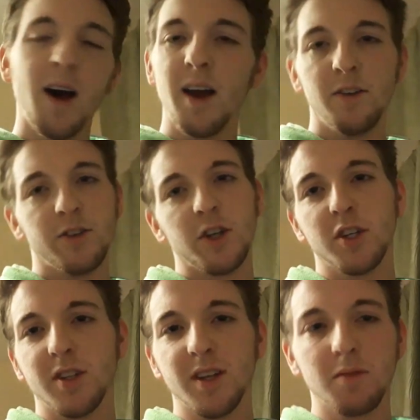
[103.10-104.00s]
and
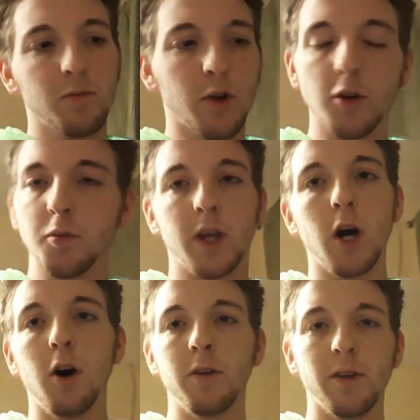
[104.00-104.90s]
just because we
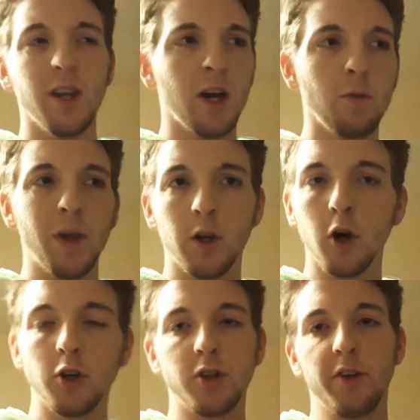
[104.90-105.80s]
can't, you know, be
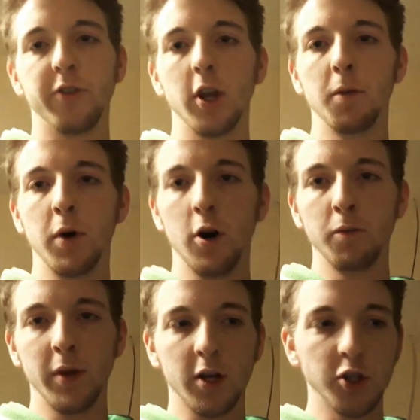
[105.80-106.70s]
cut adrift at the
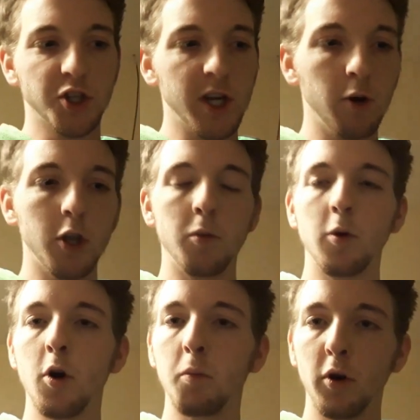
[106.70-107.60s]
bottom, because Cheltenham
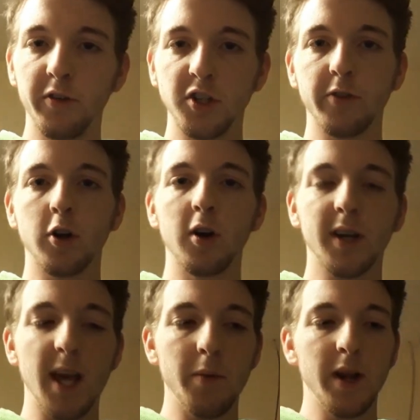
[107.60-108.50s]
are above us, have got a
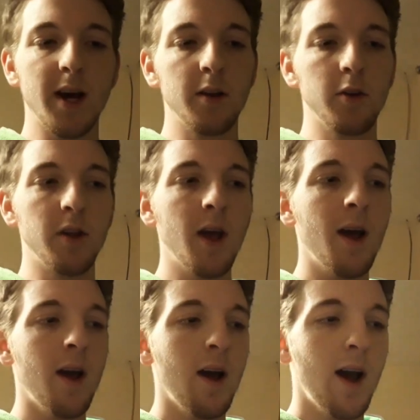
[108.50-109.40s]
game in hand,
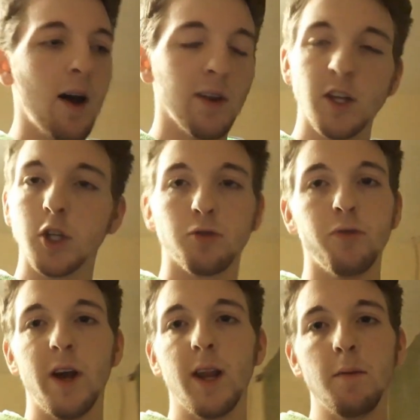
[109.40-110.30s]
and it's just
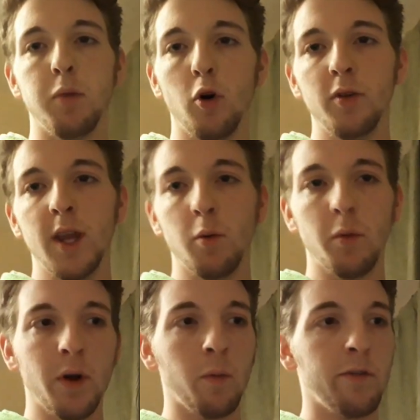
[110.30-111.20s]
really important that we
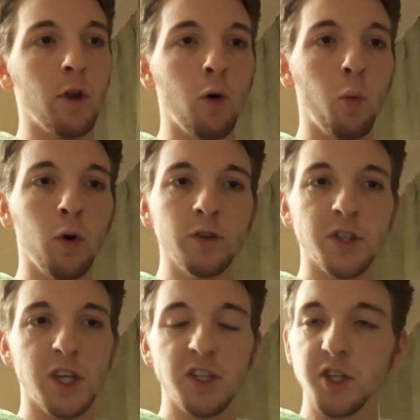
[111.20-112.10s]
win. We've not won
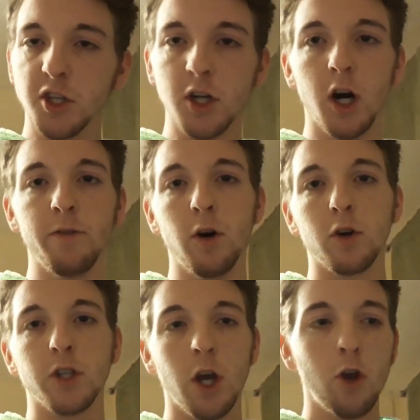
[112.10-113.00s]
since the start of
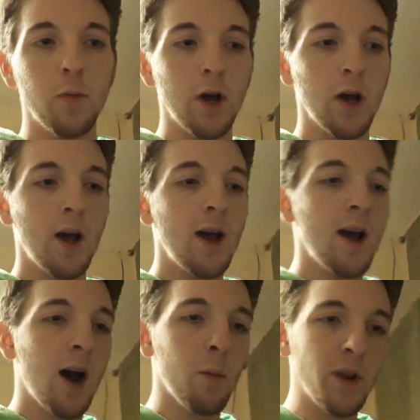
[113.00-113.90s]
October,
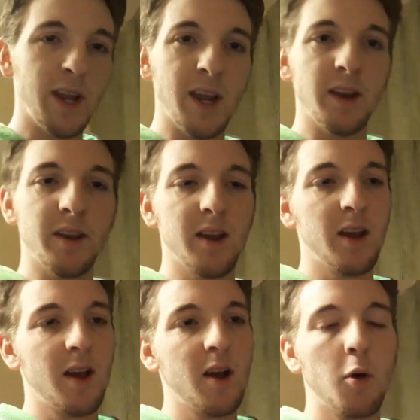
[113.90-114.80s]
and we need
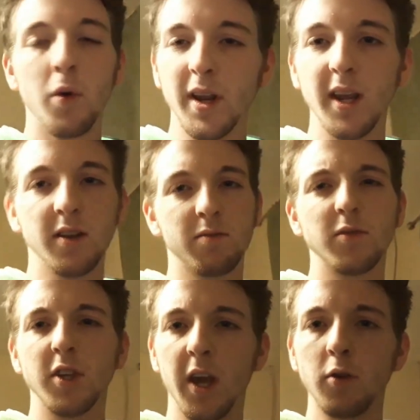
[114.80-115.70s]

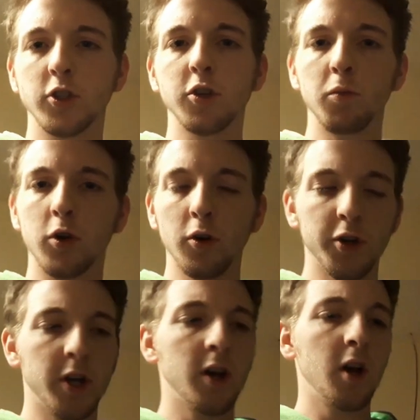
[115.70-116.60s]
you know, some
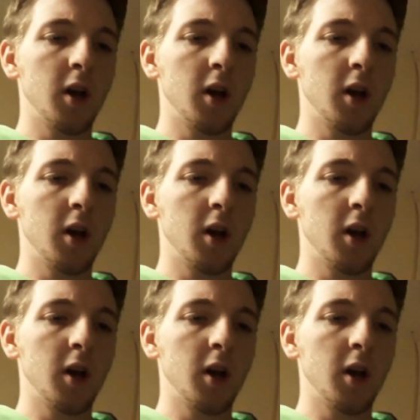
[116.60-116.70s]
good,